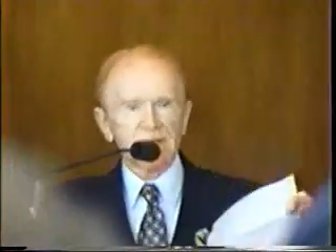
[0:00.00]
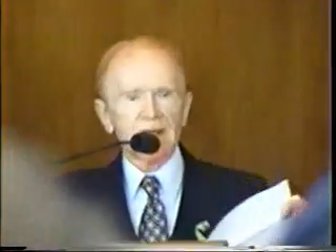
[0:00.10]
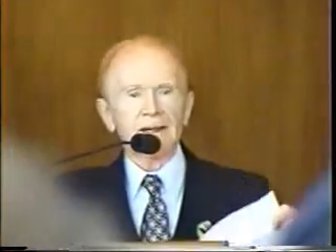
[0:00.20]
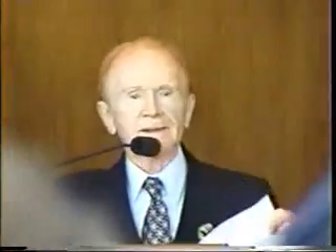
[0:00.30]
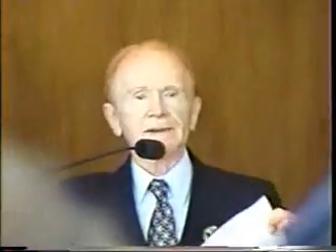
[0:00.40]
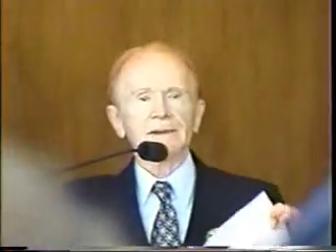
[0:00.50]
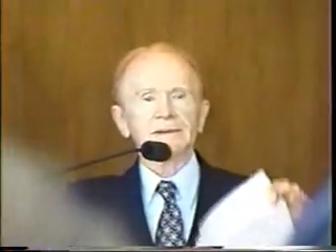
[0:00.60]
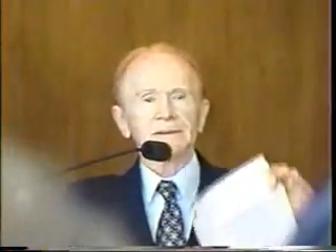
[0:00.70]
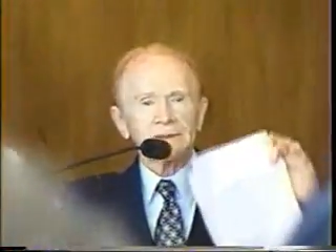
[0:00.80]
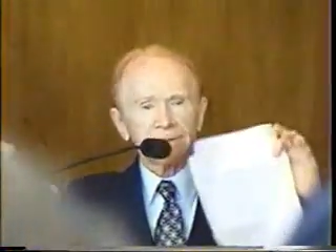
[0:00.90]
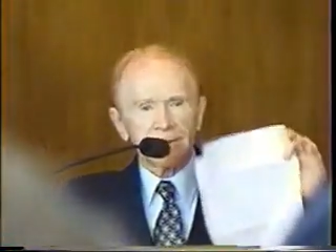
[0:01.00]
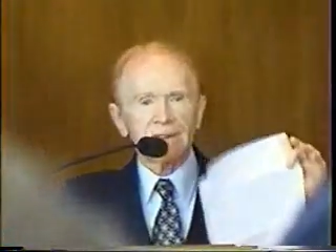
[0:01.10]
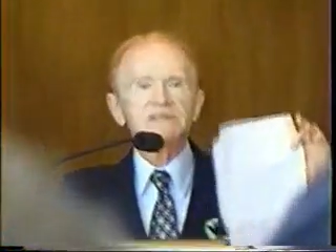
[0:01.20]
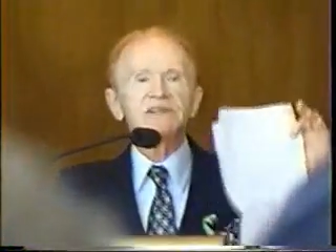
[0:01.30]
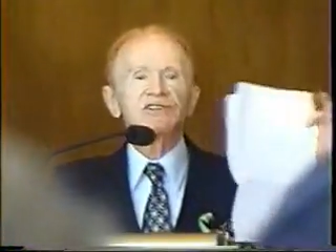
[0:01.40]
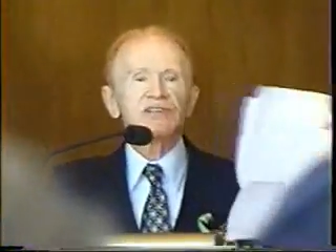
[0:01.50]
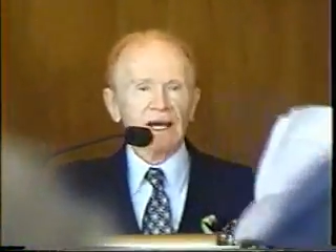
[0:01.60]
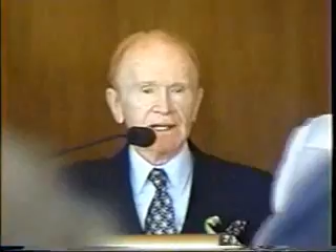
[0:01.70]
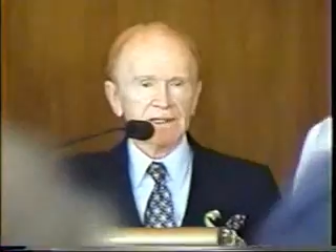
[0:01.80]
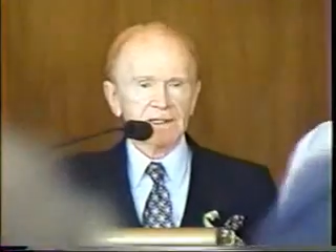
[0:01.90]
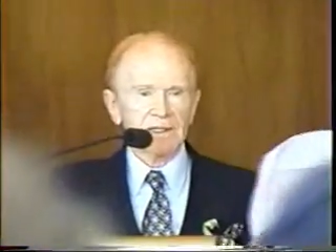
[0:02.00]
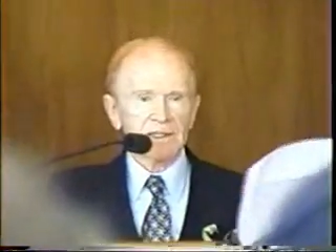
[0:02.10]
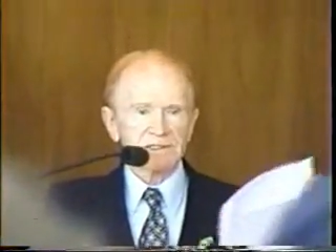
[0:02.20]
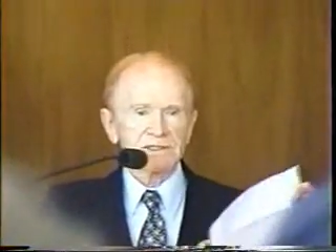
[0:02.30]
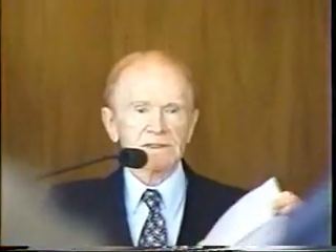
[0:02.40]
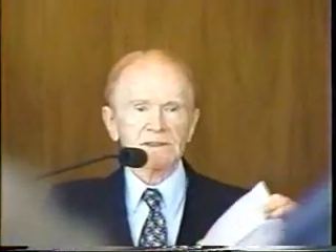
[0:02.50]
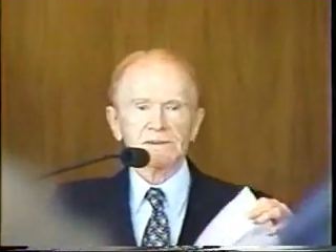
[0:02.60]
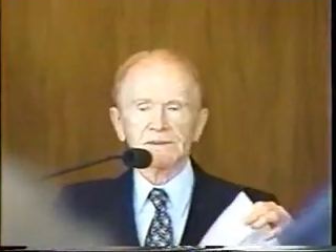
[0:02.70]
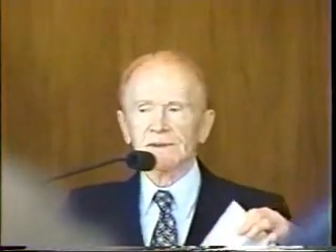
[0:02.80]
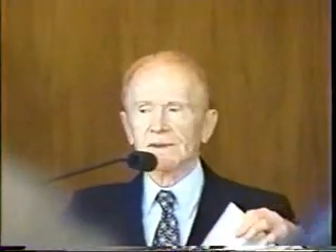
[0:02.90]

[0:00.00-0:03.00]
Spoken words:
Not a great shot, it's a shot.